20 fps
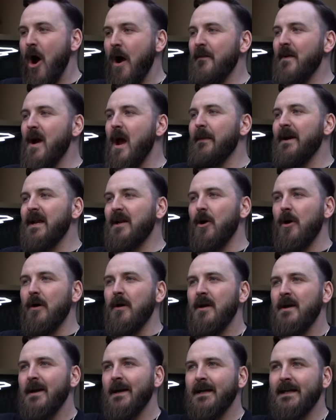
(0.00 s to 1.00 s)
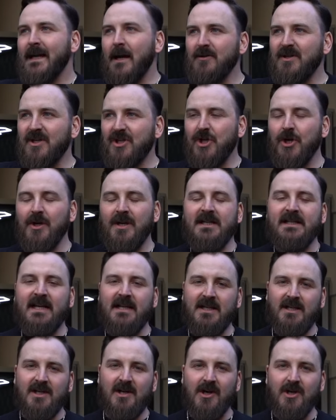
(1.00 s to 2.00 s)
I, I mean, Celtic Tuning
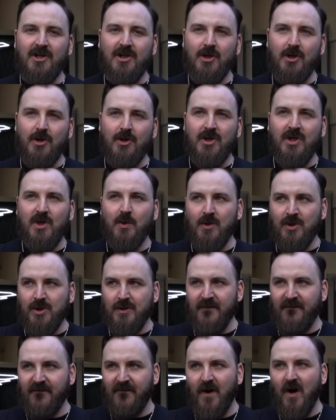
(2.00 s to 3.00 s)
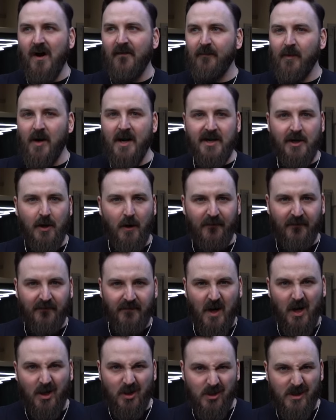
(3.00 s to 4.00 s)
says it's going to do 205 brake off of
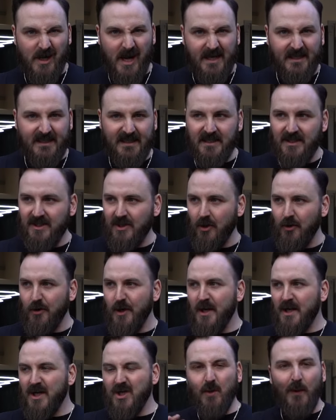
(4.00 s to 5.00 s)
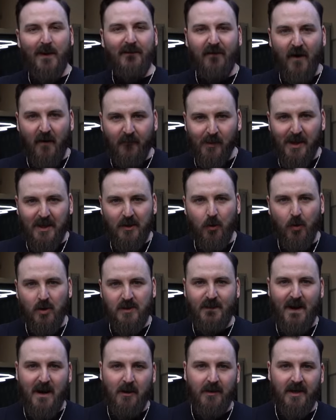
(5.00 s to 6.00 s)
180, so 25 brake
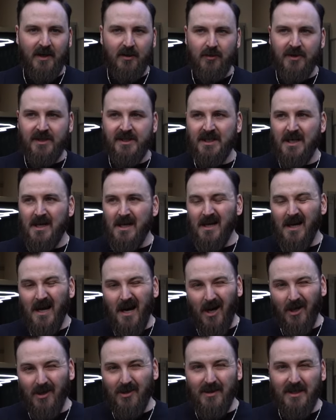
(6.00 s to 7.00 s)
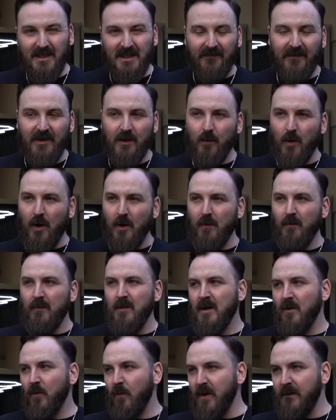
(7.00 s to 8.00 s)
horsepower increase. 171
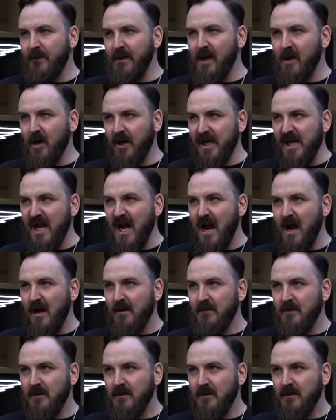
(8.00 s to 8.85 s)
we'd be looking at